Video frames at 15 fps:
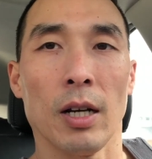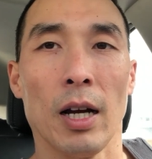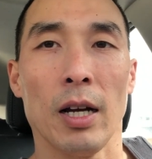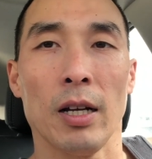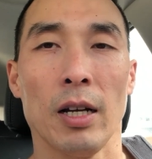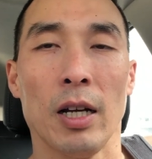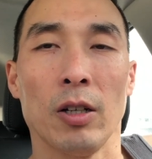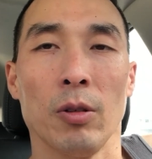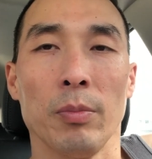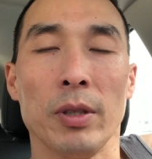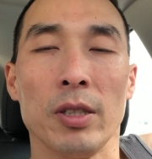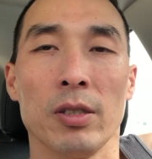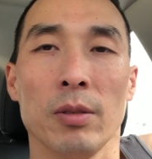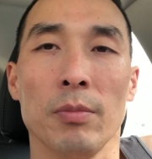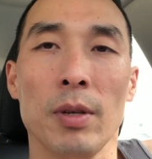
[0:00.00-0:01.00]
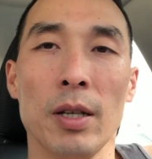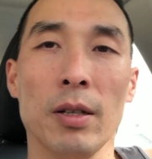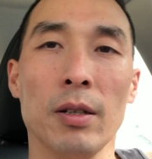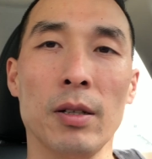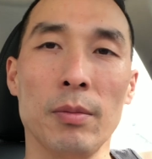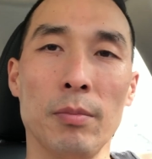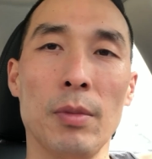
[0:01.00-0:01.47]
I, I don't mean to make
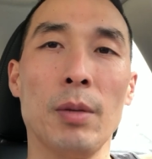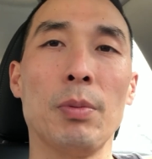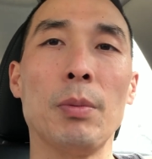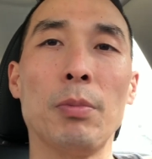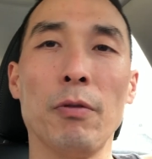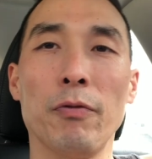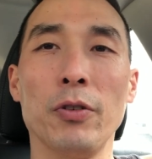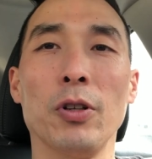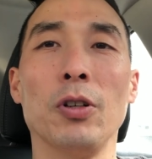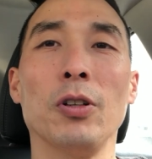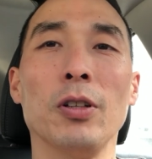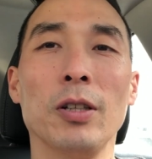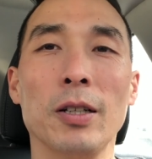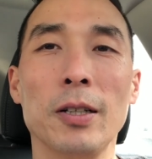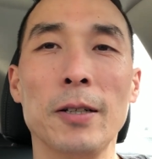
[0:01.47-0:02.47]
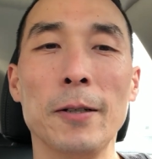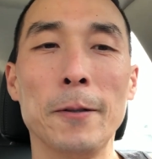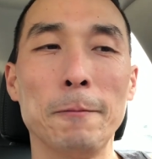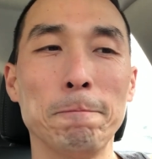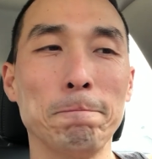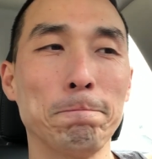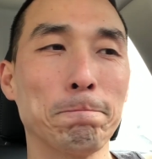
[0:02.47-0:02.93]
make people feel
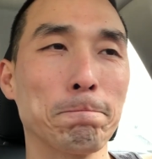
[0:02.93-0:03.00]
um,